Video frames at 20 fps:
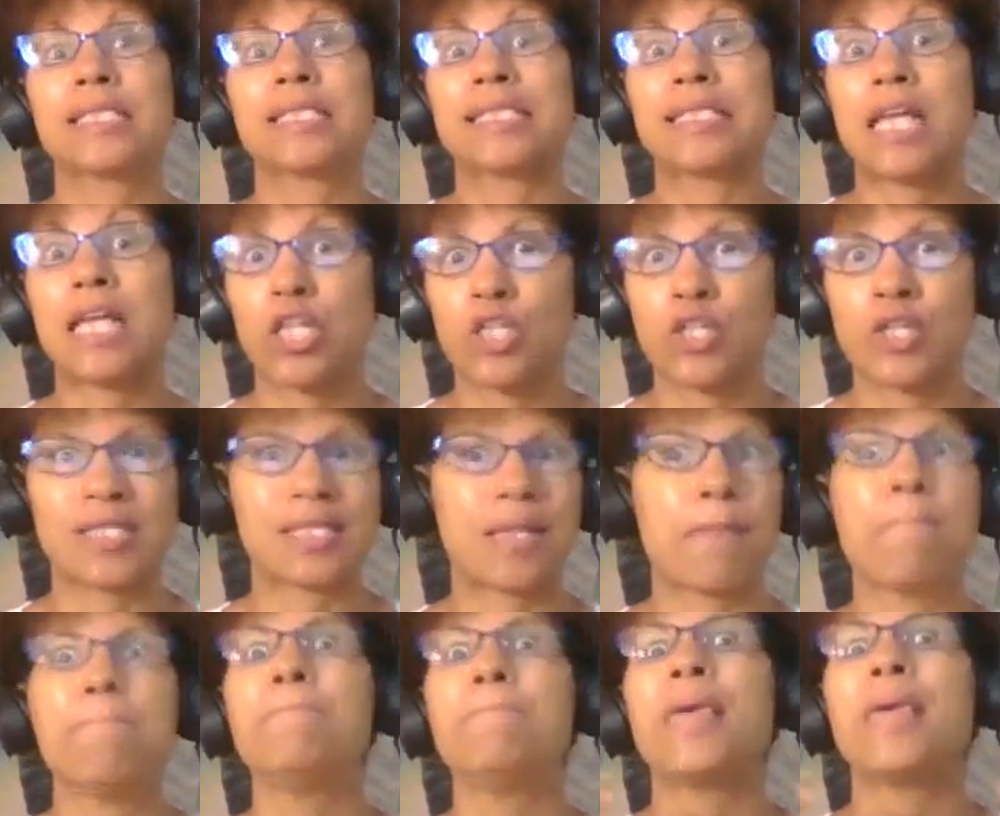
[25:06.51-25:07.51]
stellar it's
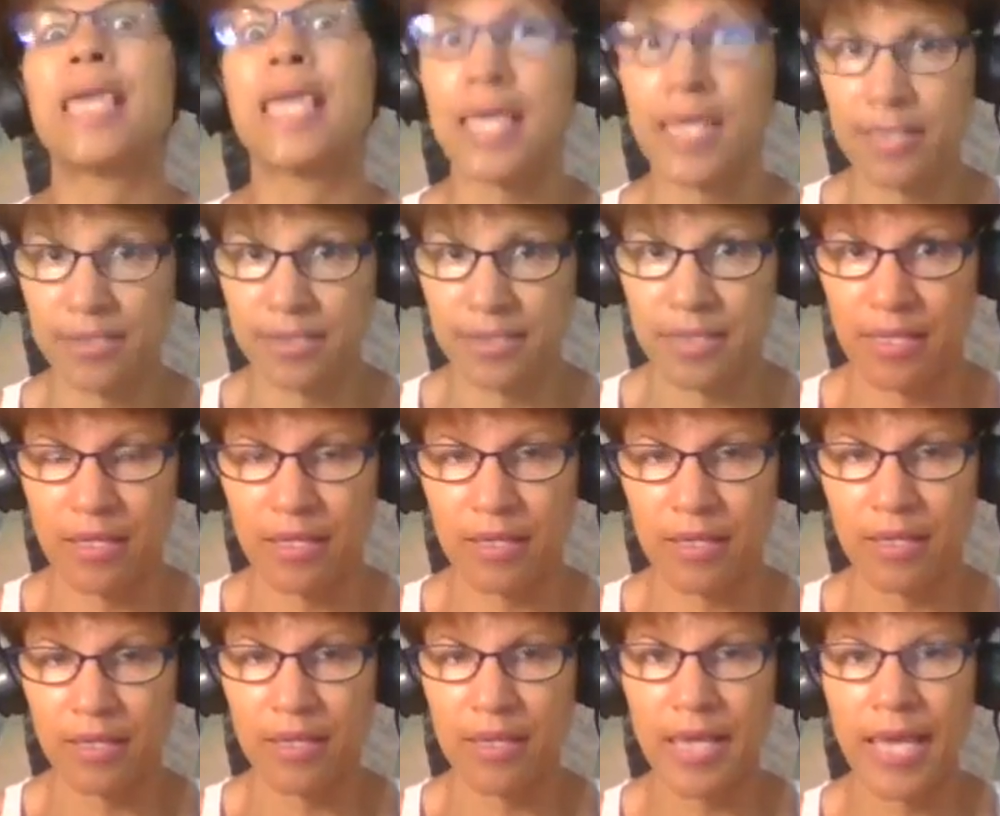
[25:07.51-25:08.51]
amazing
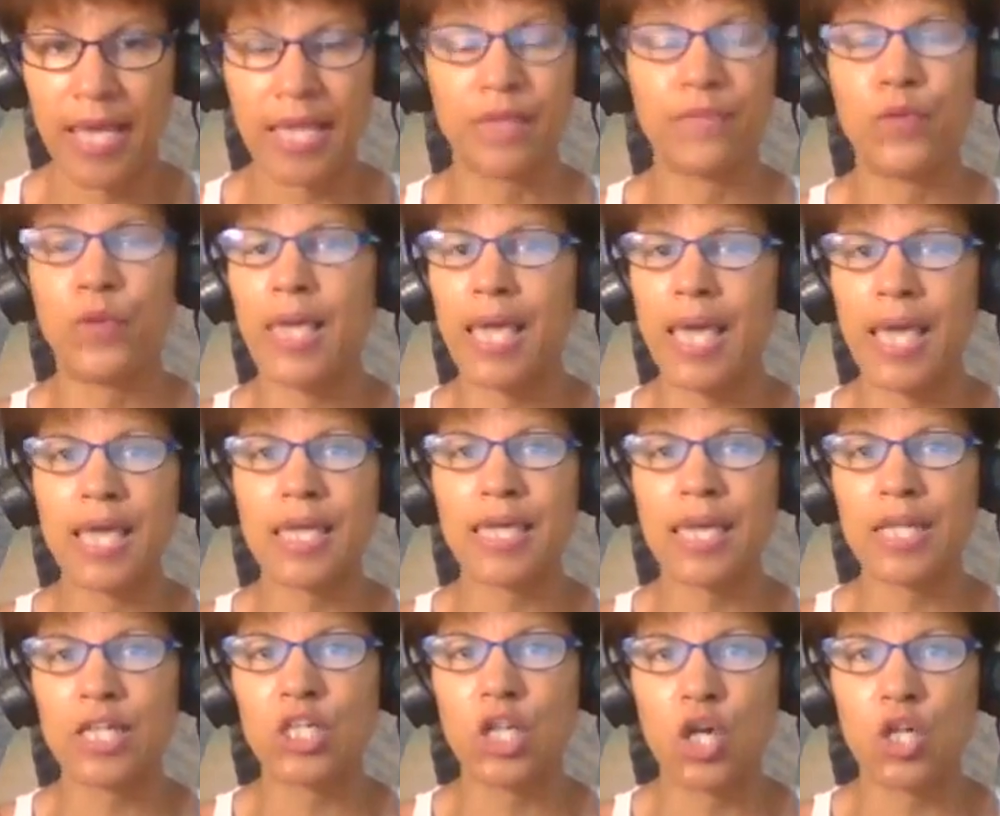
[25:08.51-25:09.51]
and if you can't
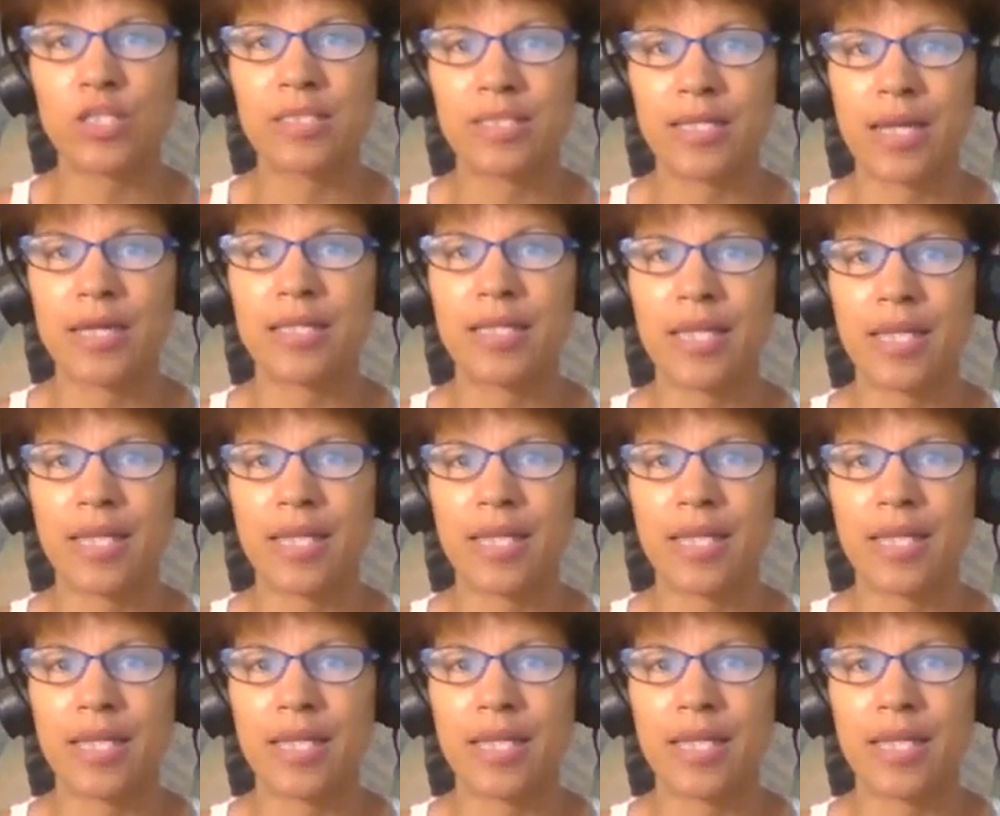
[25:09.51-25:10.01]
get it all done